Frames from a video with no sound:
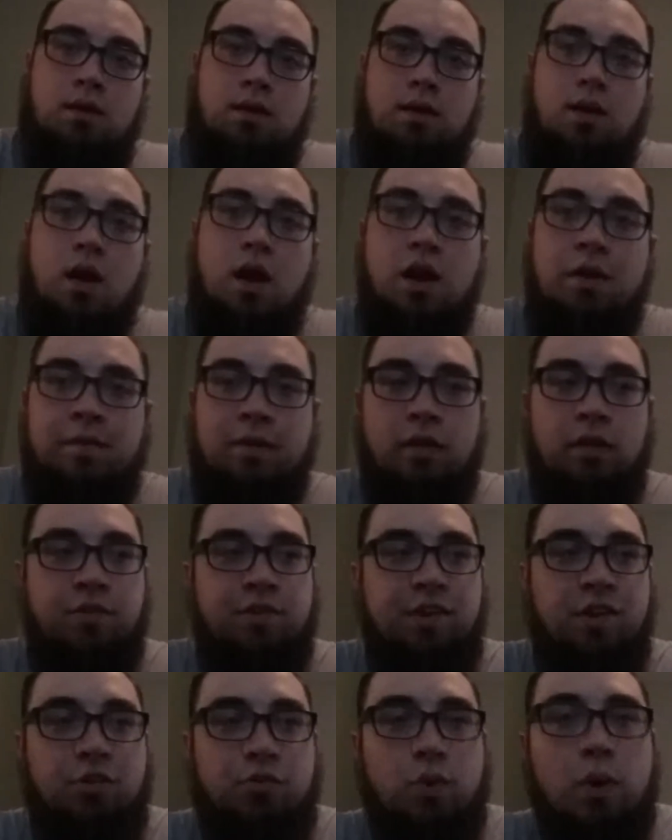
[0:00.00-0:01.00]
Alright,
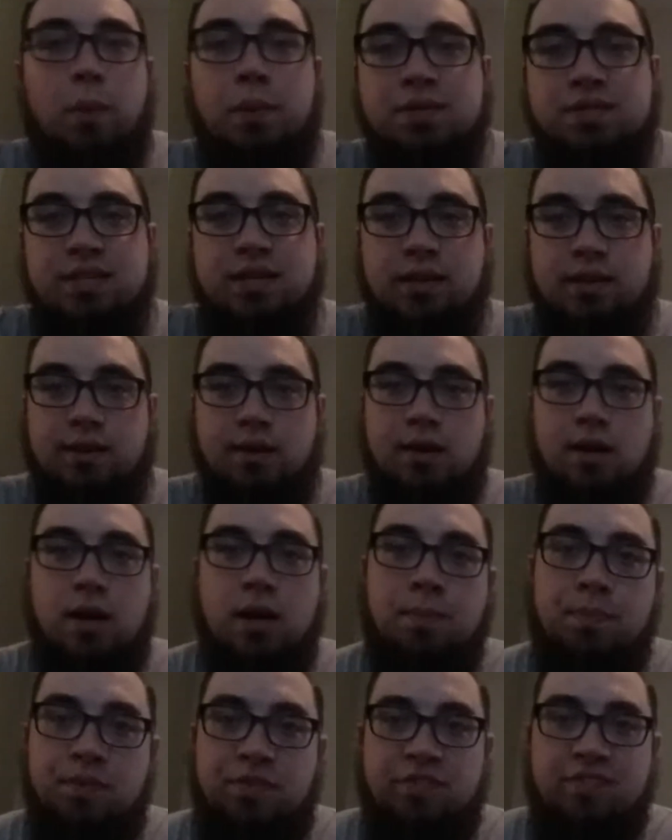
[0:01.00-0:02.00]
fellas, here's where we're sitting.
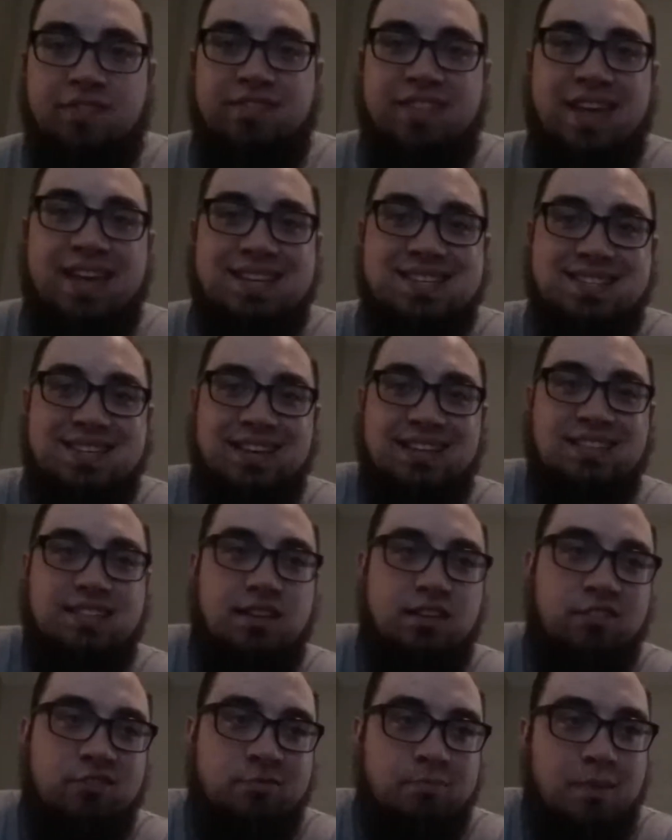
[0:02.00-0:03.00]
This is day
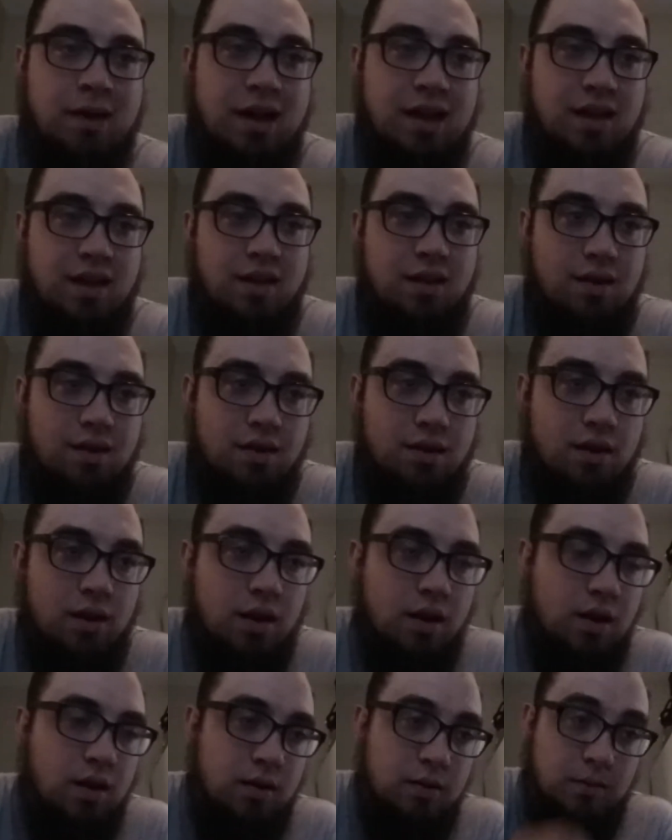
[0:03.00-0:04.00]
6 of my
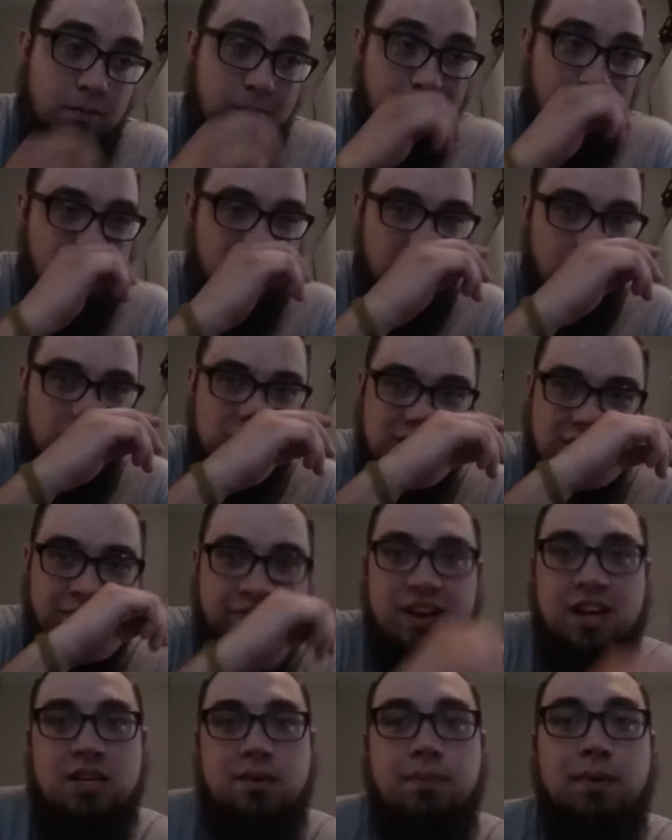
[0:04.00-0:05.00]
Whiskey
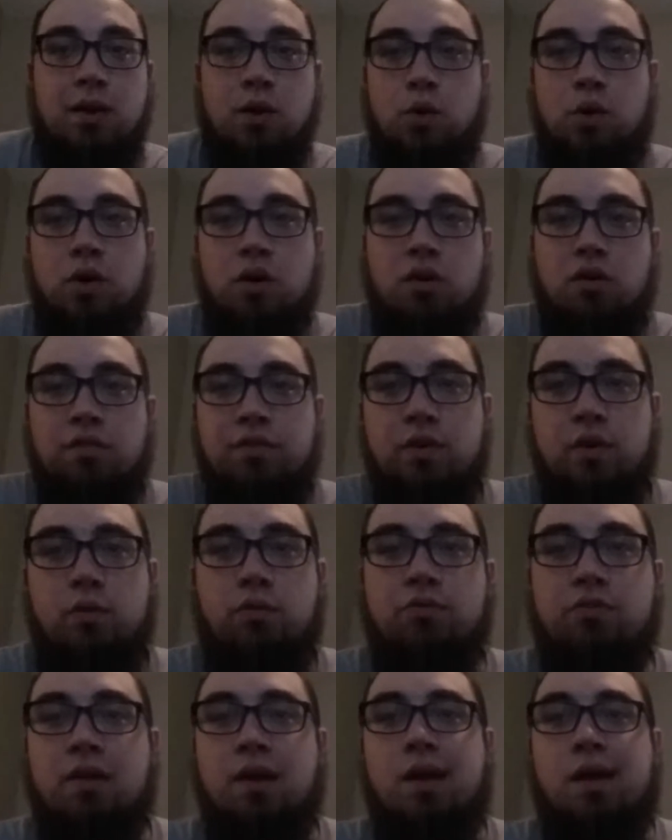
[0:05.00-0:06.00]
Fox beard oil
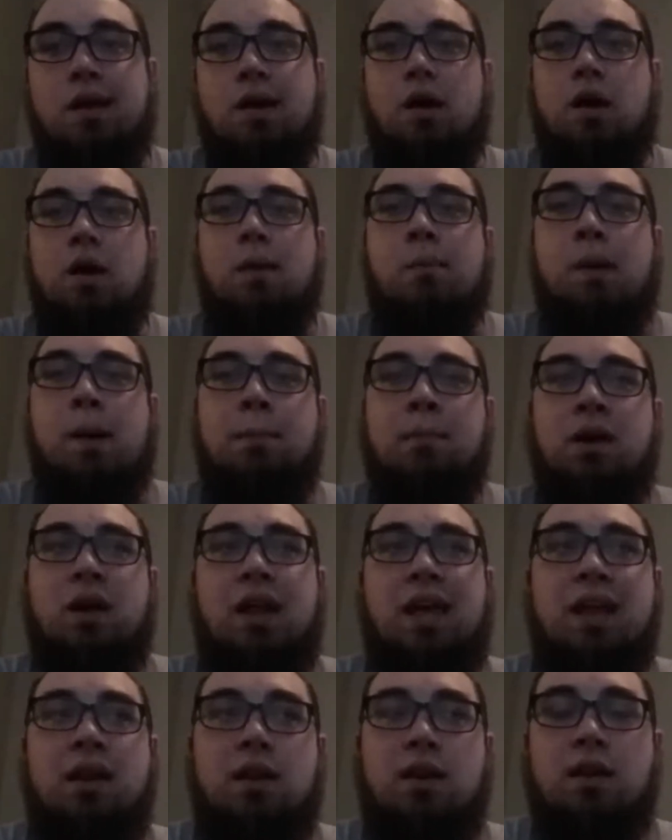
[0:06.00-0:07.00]
reviews. I'm going
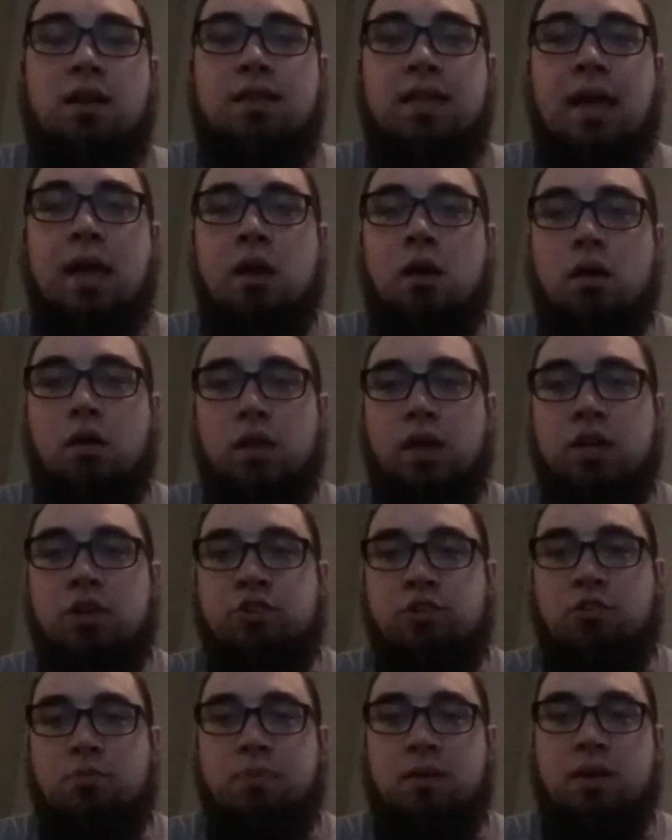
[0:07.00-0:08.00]
to end it a day early
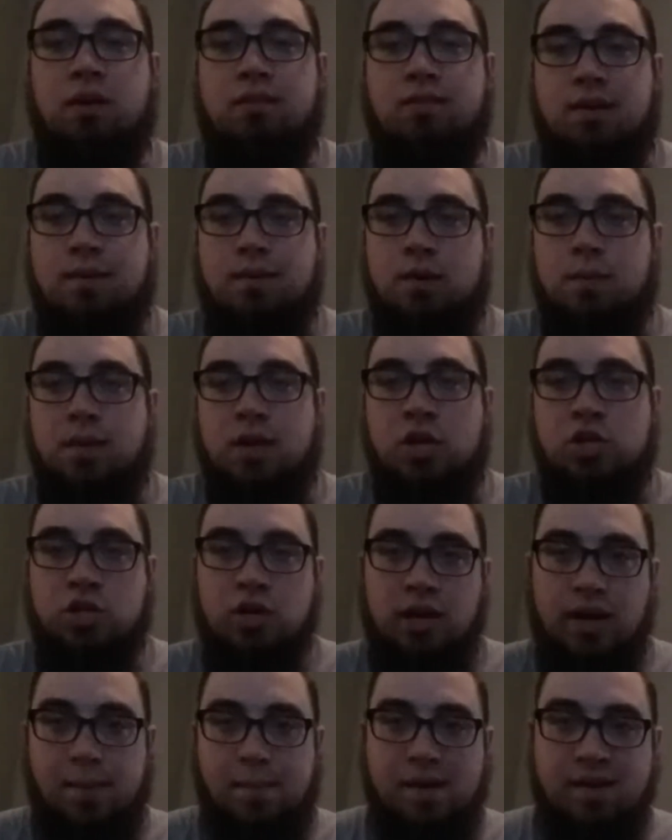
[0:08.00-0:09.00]
just because I want to make
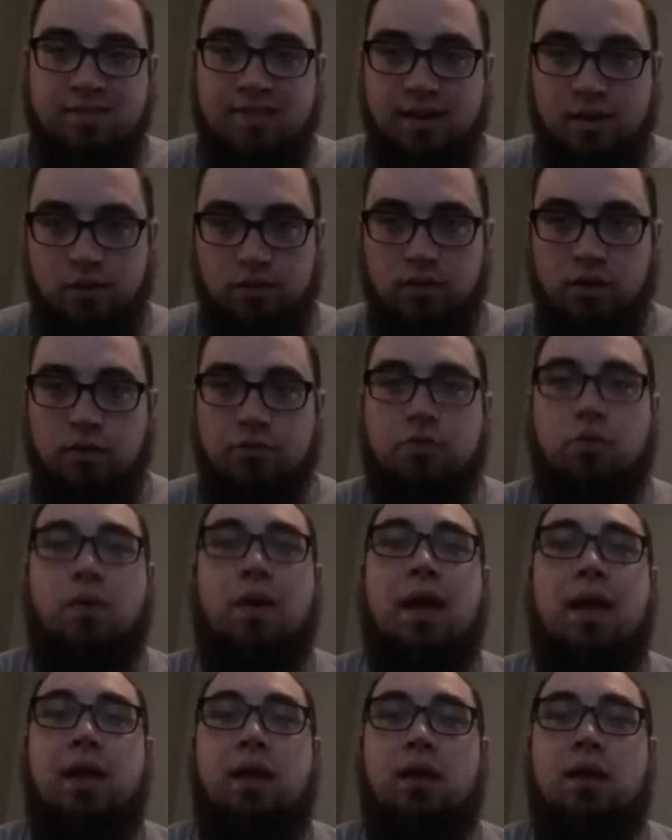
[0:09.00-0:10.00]
sure I get my final done for
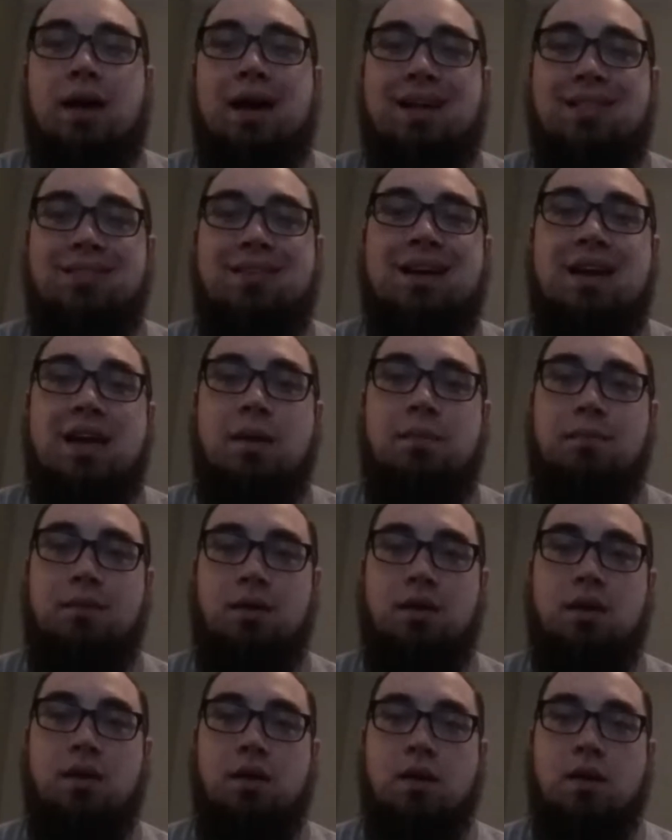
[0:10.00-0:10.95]
Ryan on time.